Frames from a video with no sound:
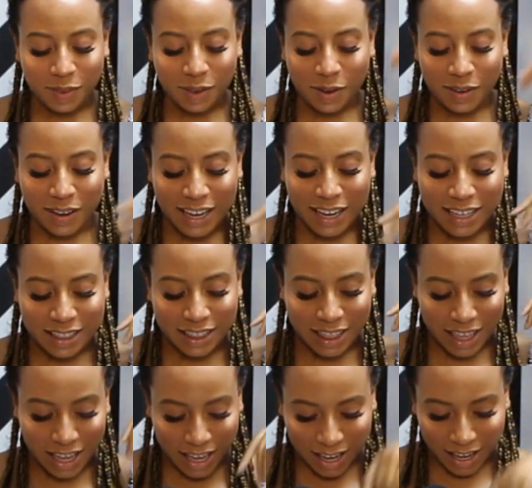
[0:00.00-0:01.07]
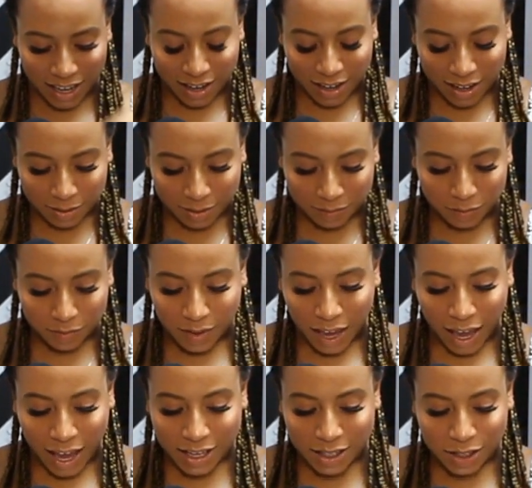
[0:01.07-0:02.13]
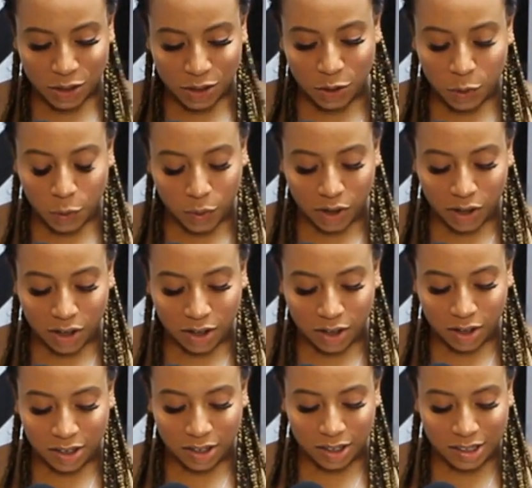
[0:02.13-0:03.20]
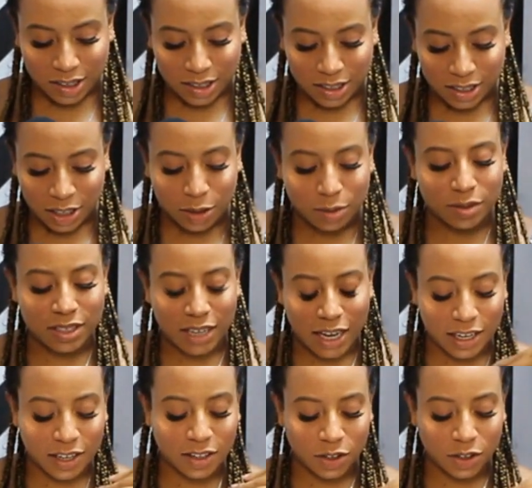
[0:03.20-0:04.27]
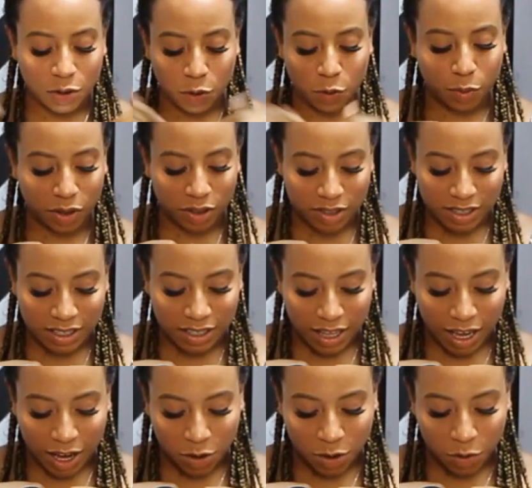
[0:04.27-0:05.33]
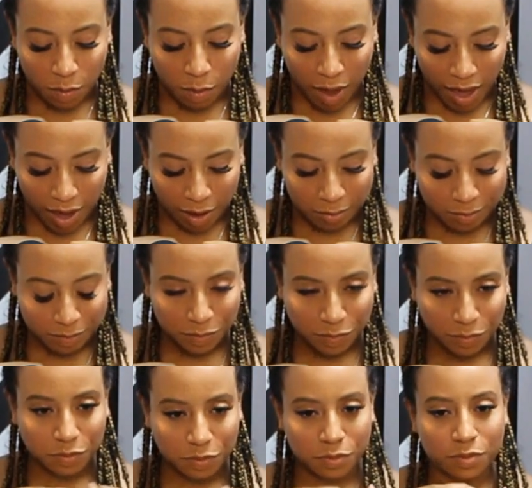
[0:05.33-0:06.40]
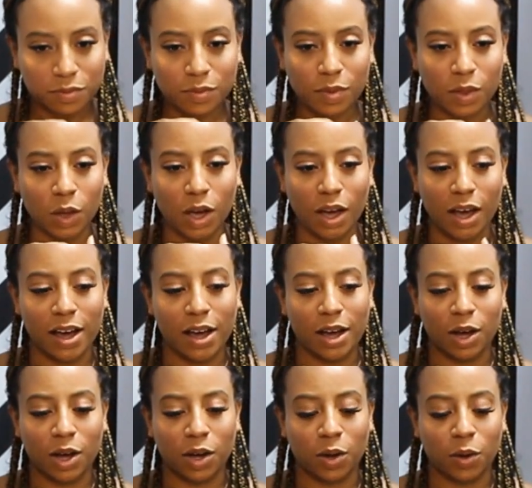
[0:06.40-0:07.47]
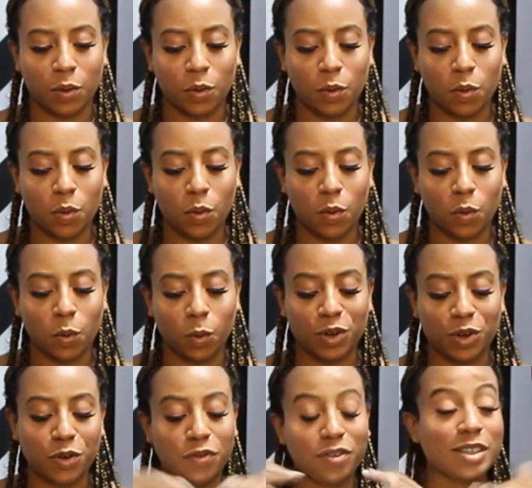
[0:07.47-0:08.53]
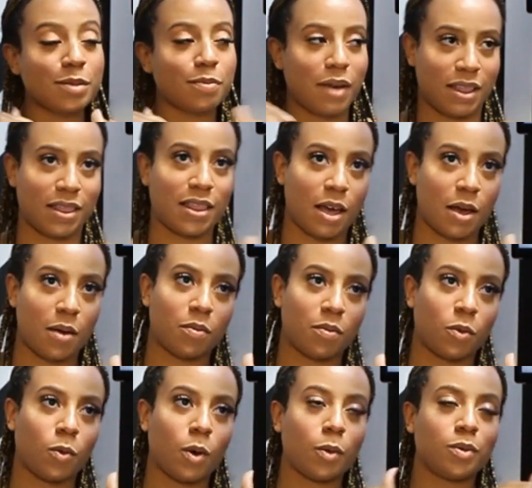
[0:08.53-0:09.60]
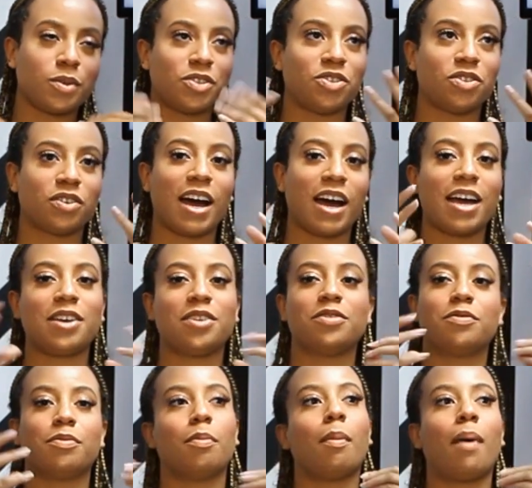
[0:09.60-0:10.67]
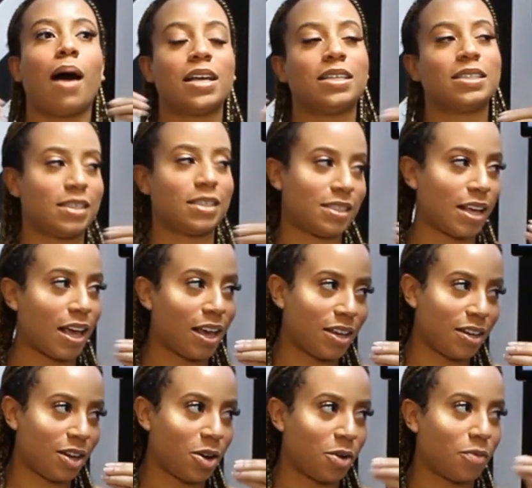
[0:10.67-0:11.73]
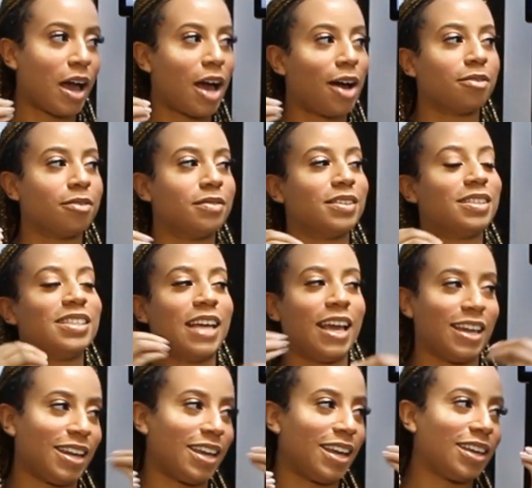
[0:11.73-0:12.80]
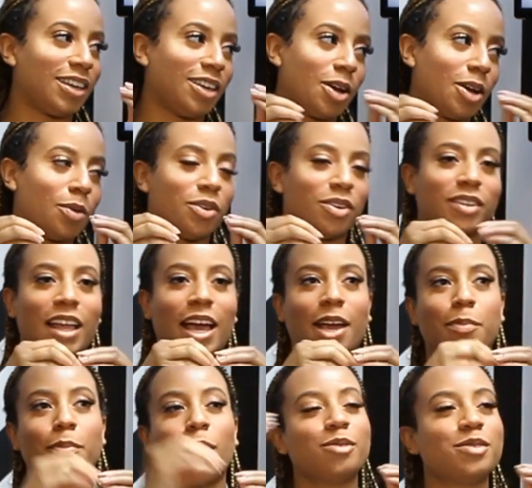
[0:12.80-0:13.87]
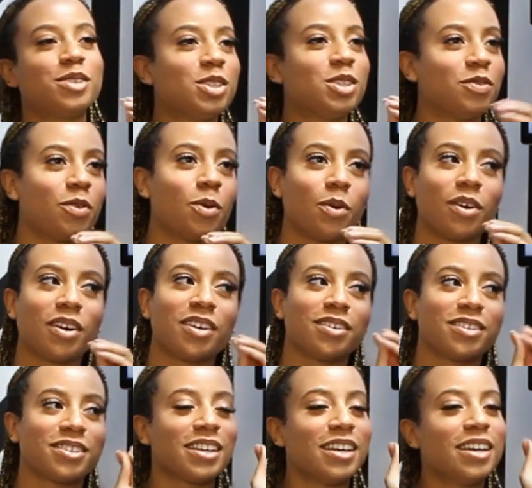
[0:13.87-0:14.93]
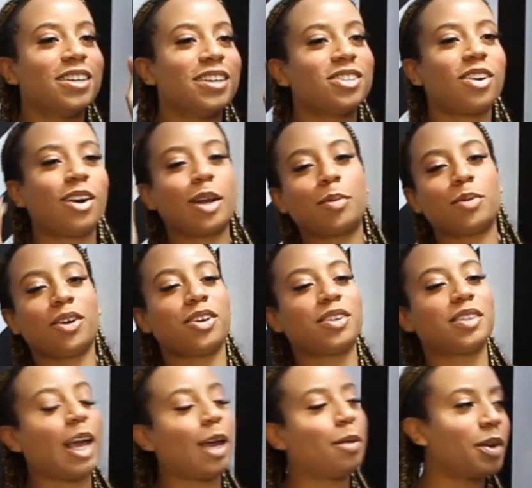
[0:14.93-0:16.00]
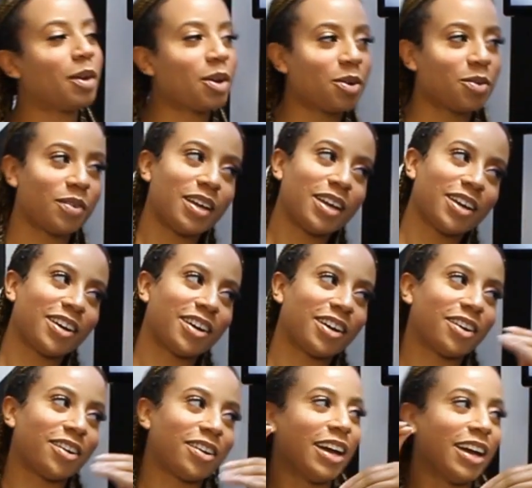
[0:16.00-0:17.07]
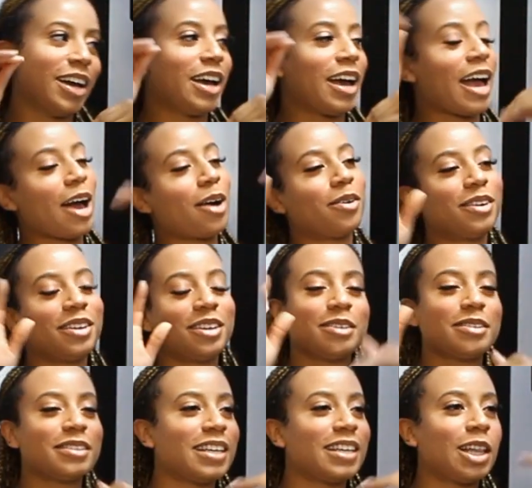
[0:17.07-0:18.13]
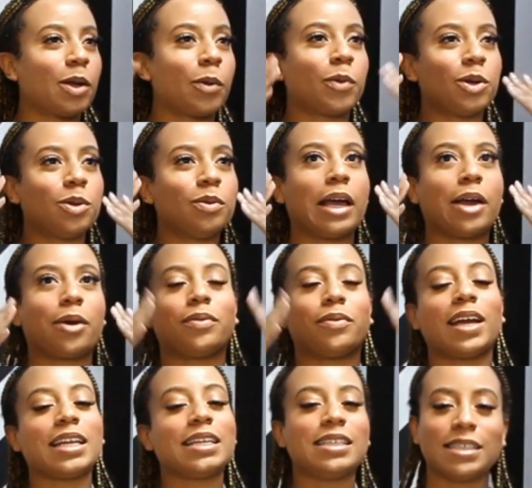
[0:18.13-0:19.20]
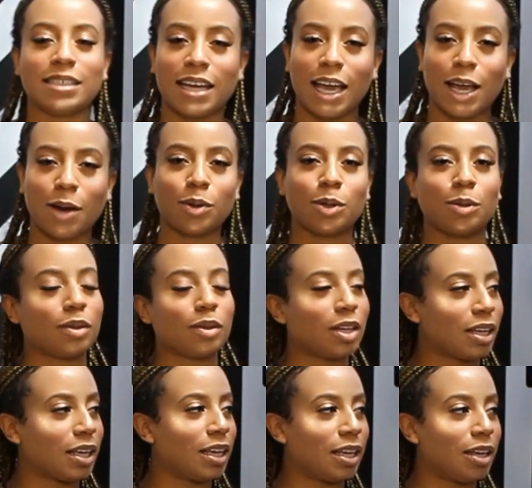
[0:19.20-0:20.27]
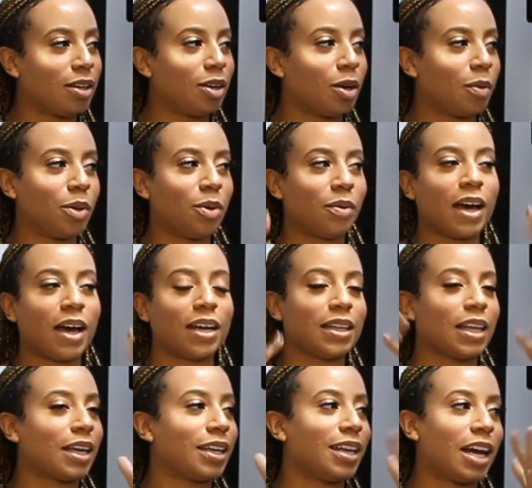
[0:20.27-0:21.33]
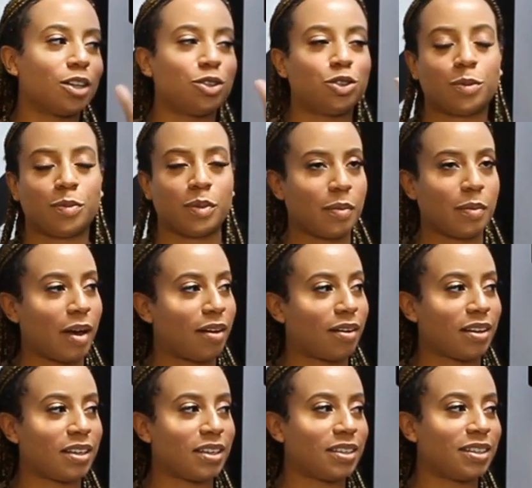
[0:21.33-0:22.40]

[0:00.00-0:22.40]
Okay, and then as you were, you know, dating the new person that you met, uh, when you first met them, what was your kind of mindset around dating? You know, you're like oh. post divorce, starting your entertainment career. Out here, you know what I'm saying? Like, were you like ready to date? Were you looking, or were you kind of like not tripping about it?